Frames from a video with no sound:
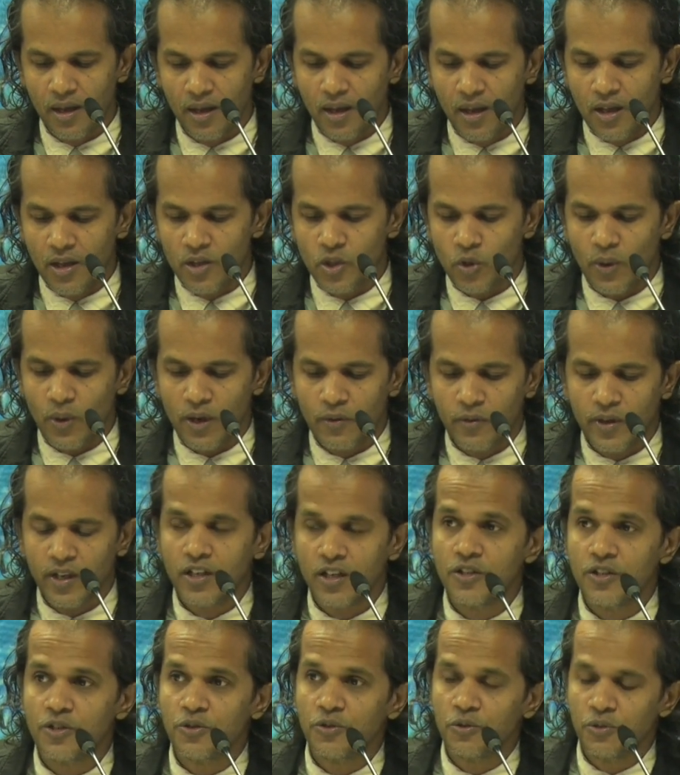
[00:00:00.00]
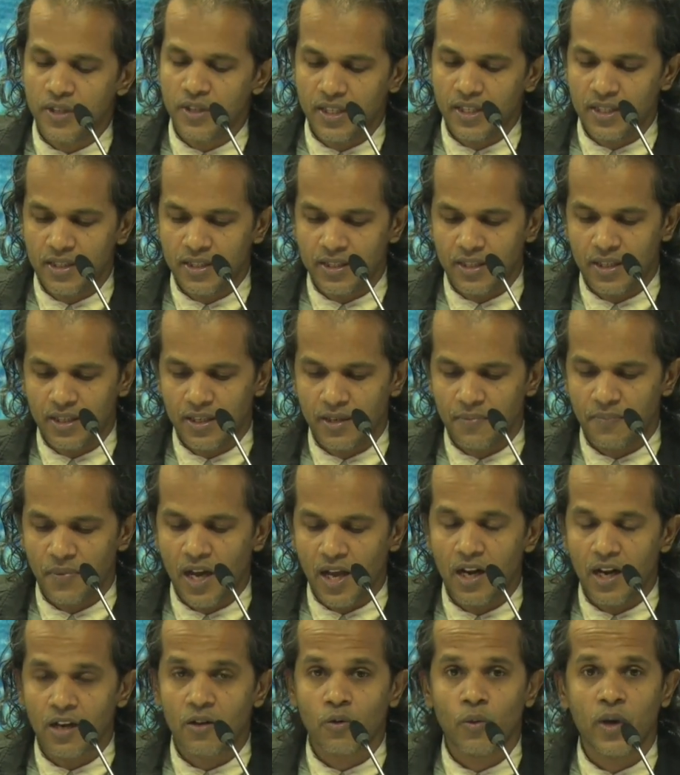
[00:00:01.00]
So what we're going to do is
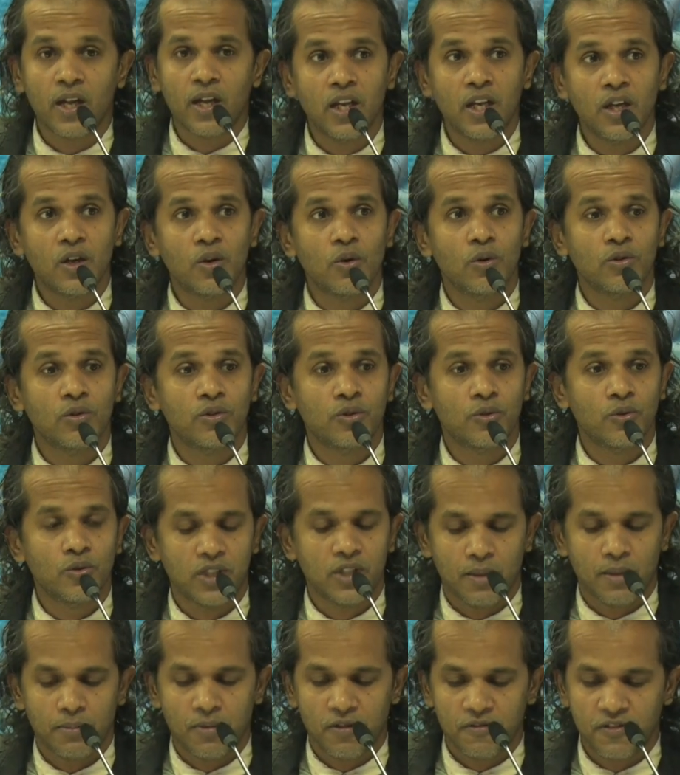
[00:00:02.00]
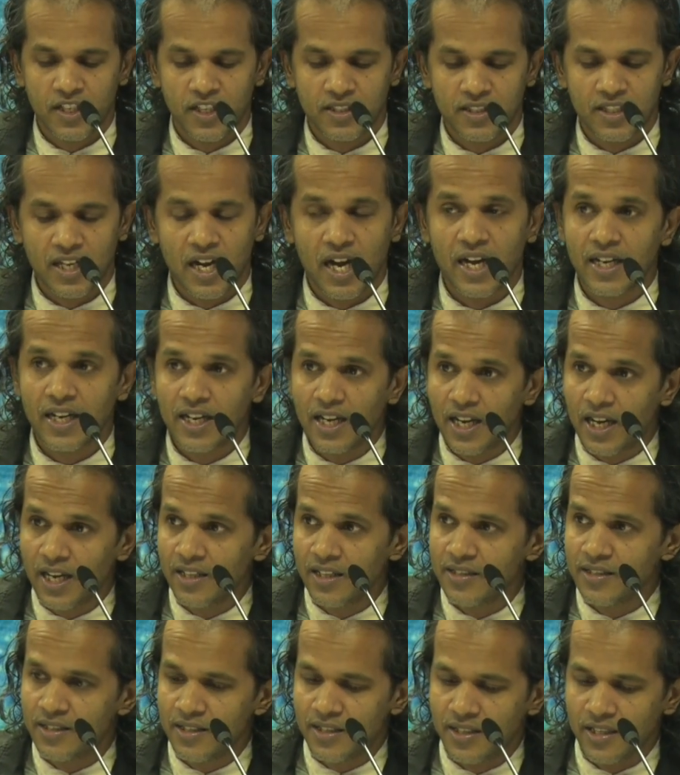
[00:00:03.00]
I'll quickly go through some of these
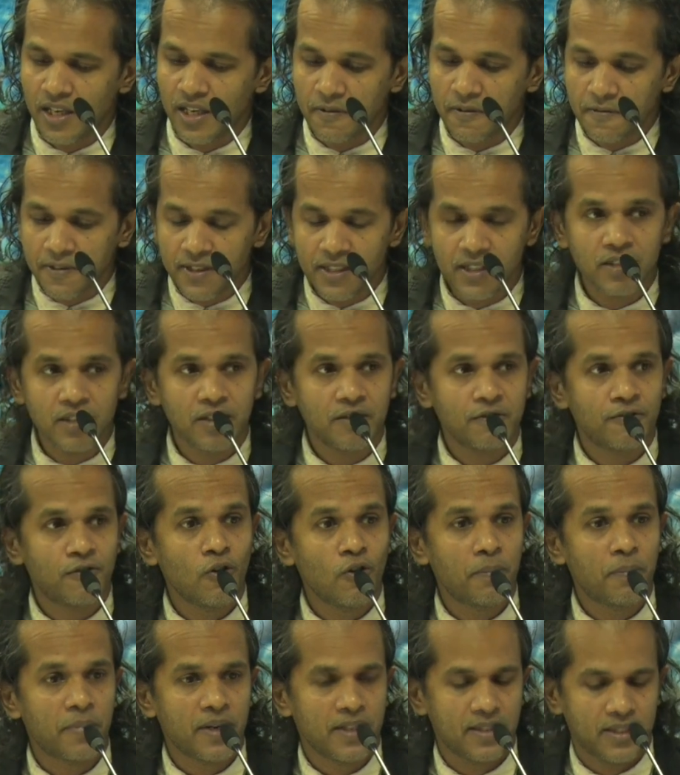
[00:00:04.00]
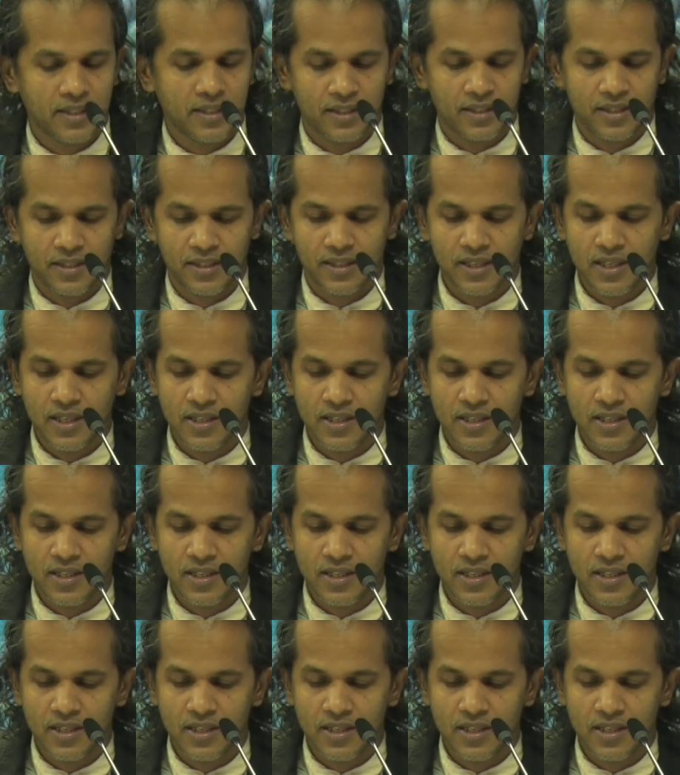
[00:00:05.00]
guidelines given for presenters.